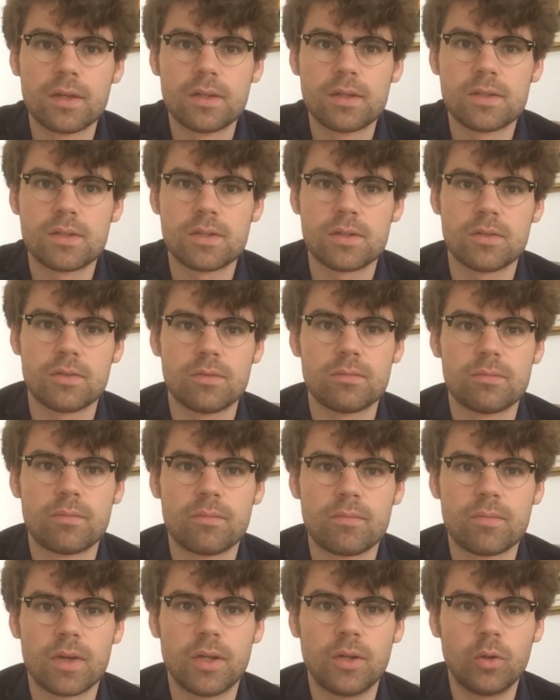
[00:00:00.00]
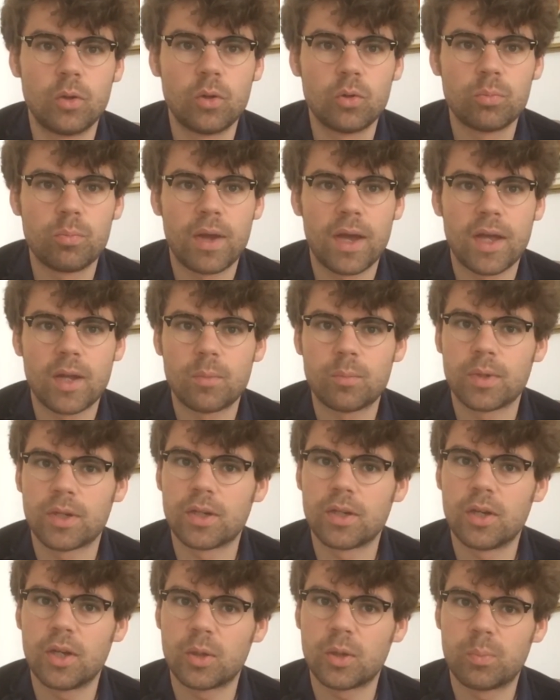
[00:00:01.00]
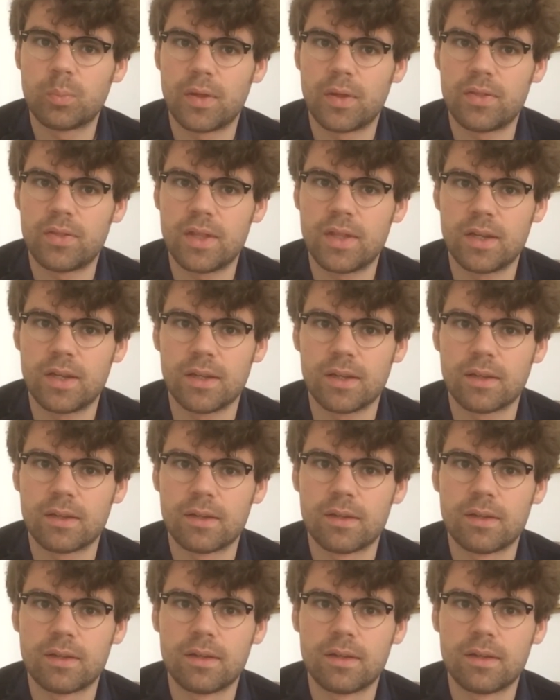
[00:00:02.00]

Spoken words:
So, an old man, but not pathetic.